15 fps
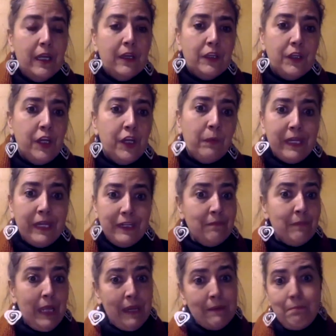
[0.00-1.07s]
You know,
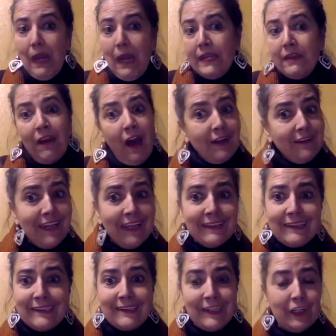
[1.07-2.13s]
it might not
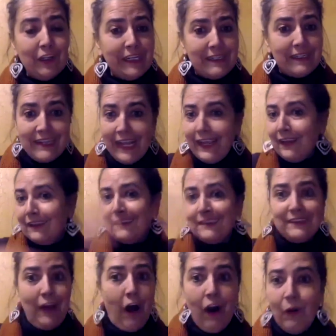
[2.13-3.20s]
necessarily take us
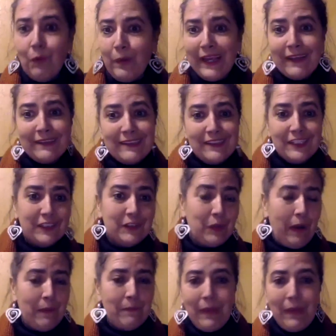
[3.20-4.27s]
always to
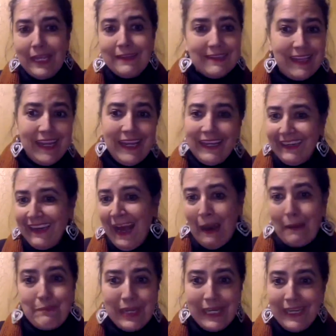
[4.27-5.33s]
amazing and
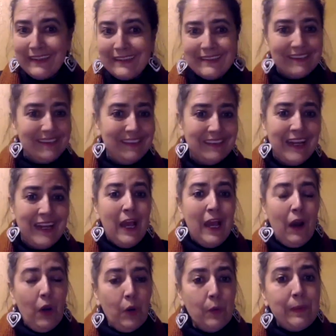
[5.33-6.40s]
happiness and
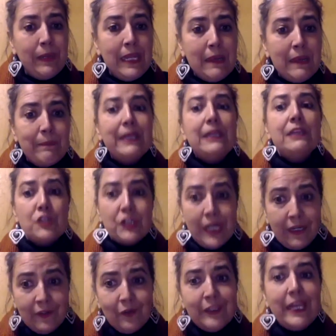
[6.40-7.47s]
opening, but
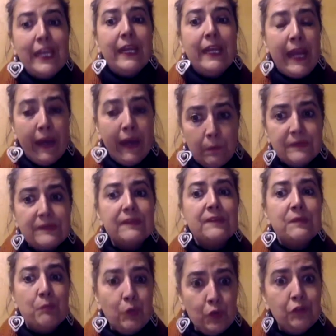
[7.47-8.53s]
generally it helps us
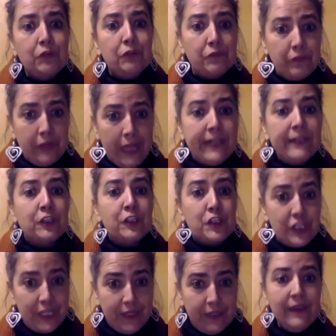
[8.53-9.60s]
move
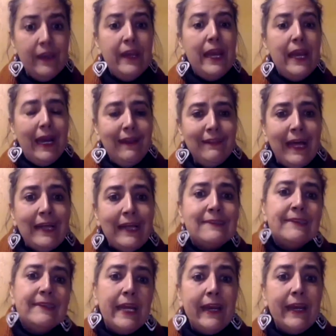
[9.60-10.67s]
energy. And that's
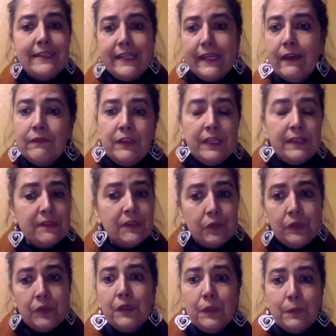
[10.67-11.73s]
the idea of these
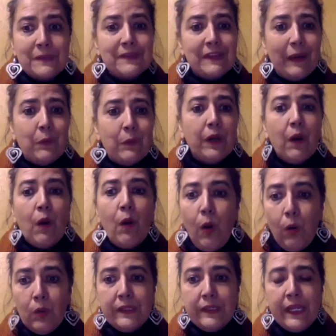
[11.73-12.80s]
groups, that we're
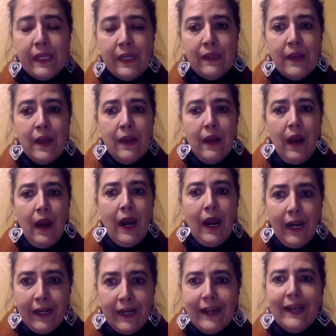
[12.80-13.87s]
holding
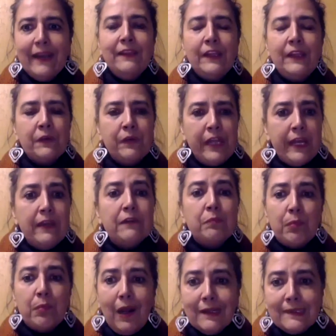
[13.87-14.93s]
art and the creative
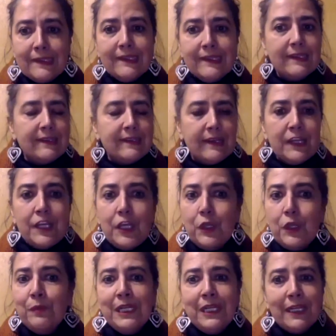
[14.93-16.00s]
process as a
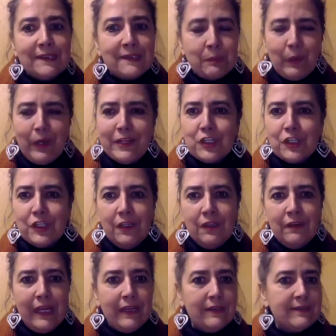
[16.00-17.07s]
human expression
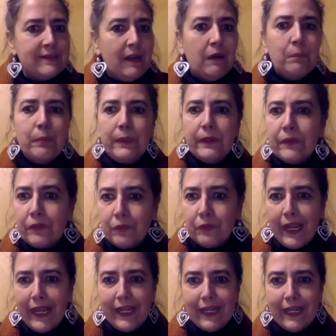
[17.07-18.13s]
that is our
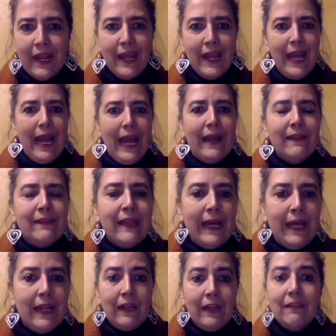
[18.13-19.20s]
birthright. And
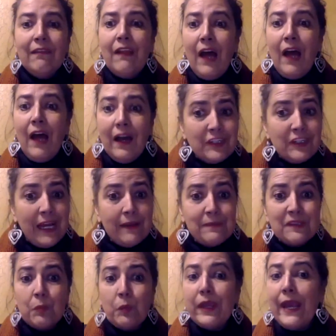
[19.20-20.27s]
that lot of
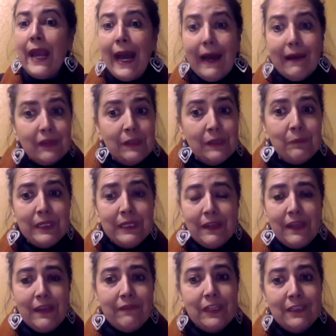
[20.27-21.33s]
times we haven't been
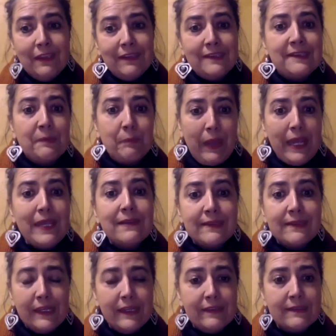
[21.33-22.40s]
given the
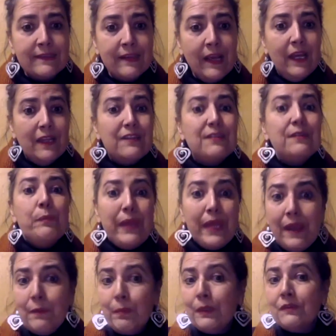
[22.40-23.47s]
spaces to
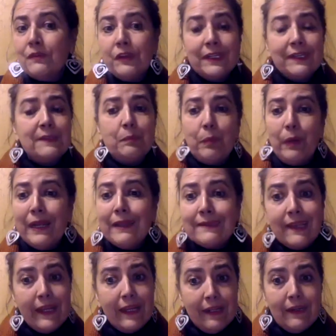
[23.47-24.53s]
be able to express
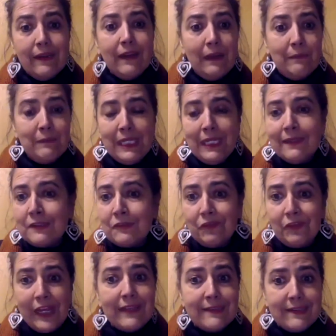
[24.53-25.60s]
it. I mean, let's
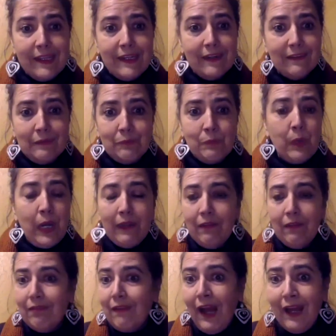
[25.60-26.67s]
face it, a
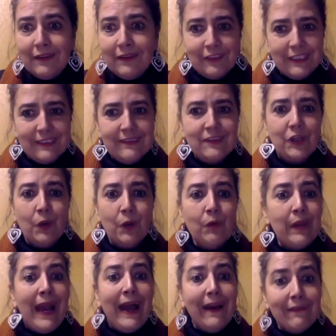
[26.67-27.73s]
lot of us don't
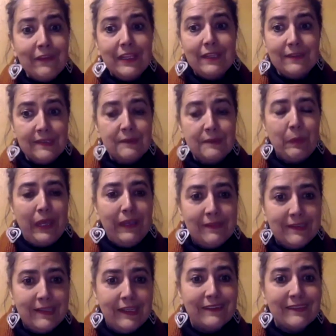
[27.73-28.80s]
have these
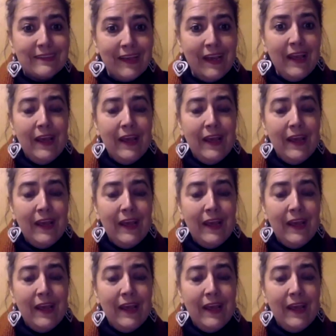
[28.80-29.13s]
spaces.